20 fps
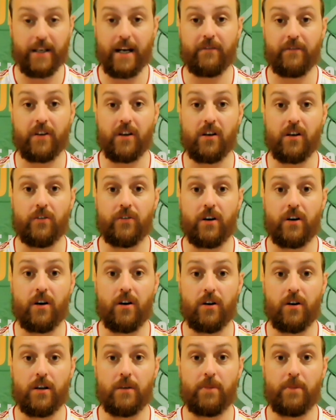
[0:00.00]
and they have to go to
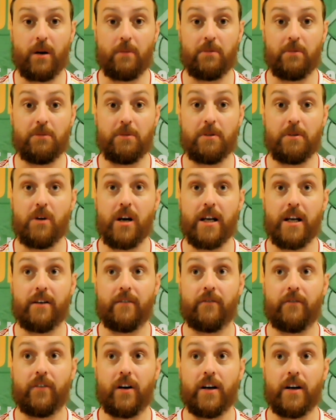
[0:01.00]
Oriel and probably win
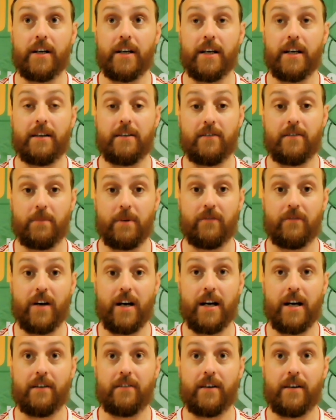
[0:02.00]
on Friday, to be
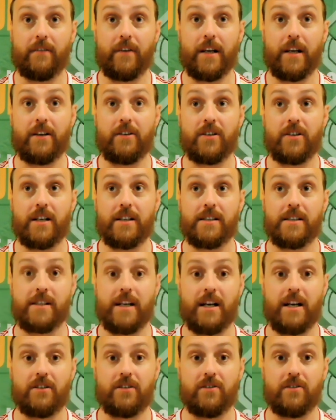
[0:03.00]
fair, to have any chance of
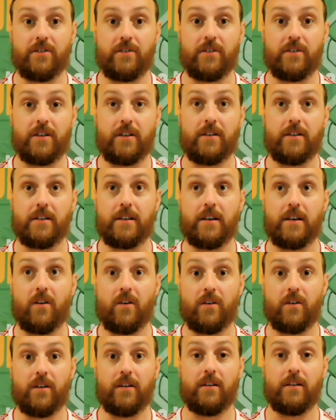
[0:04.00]
catching Dundalk.
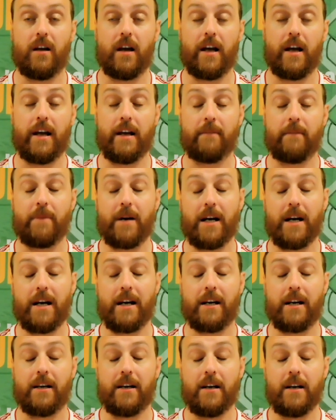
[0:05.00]
Oriel
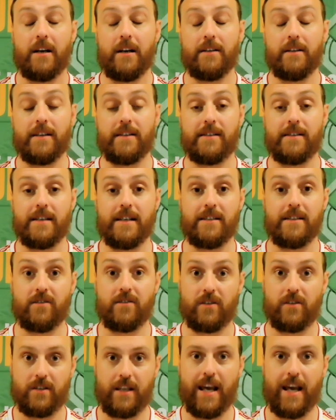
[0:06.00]
Park this
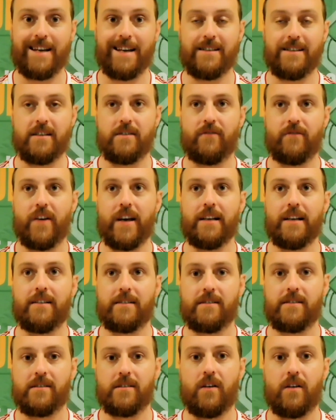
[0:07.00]
season, or Casey's
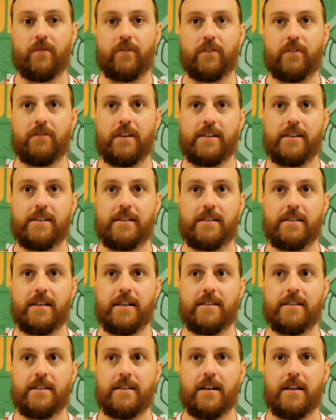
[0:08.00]
Field as is known for the rest of the
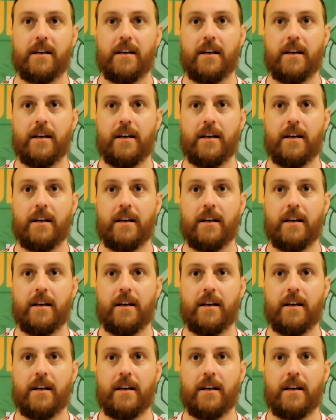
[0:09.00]
season,